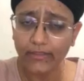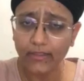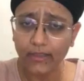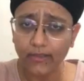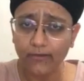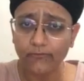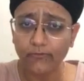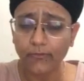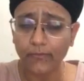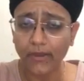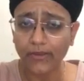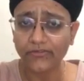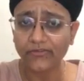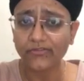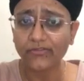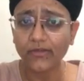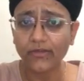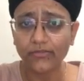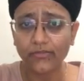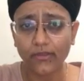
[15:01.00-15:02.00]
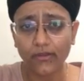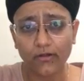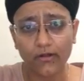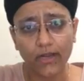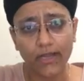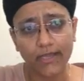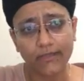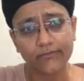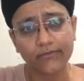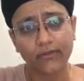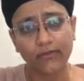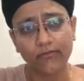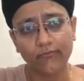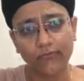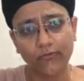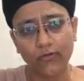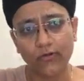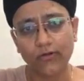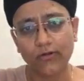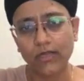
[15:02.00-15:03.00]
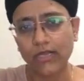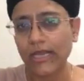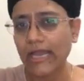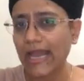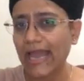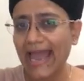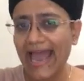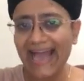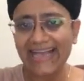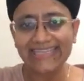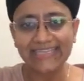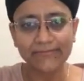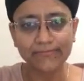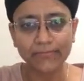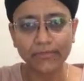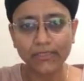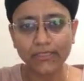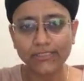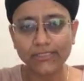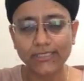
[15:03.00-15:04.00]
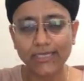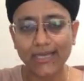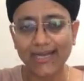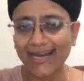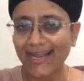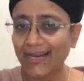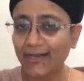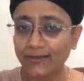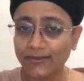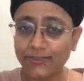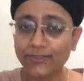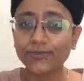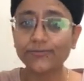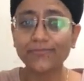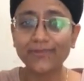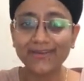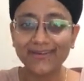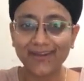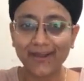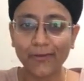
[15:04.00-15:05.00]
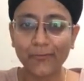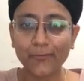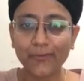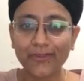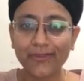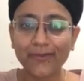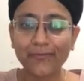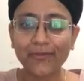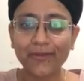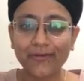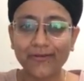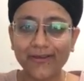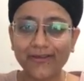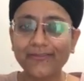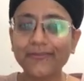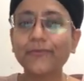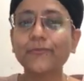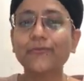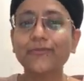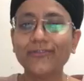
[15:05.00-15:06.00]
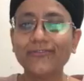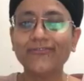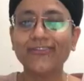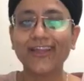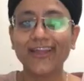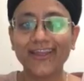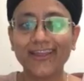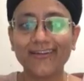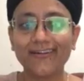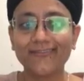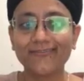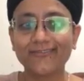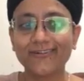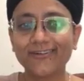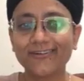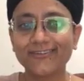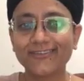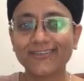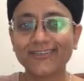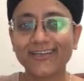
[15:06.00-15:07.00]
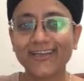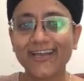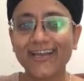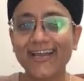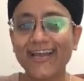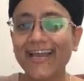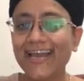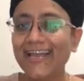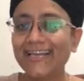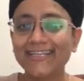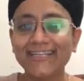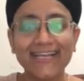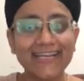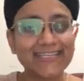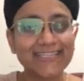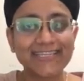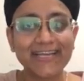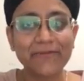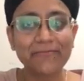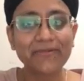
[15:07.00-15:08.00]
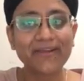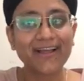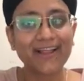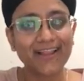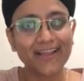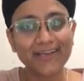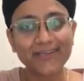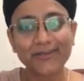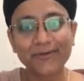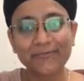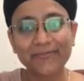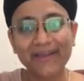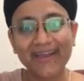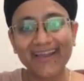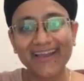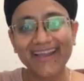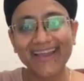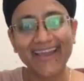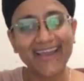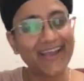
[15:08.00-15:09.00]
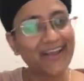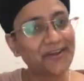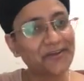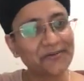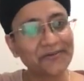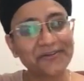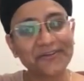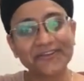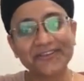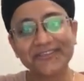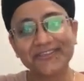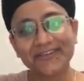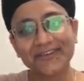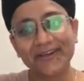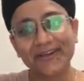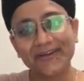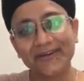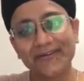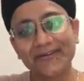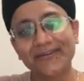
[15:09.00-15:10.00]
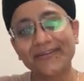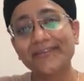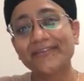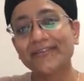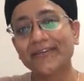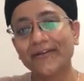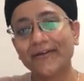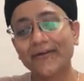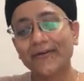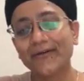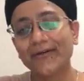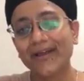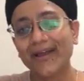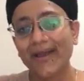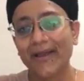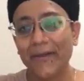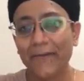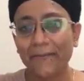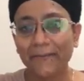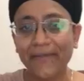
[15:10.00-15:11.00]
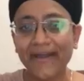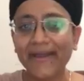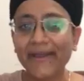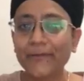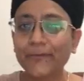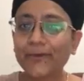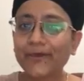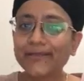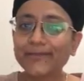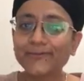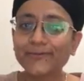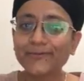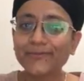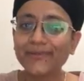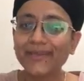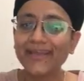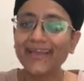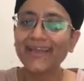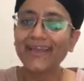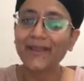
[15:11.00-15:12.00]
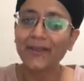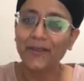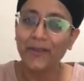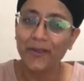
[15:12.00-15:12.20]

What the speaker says: the information that they are asking for. As simple as that. And you should be done with immigration with flying colors. Next step, collect your bag and you're good to go. So my advice would be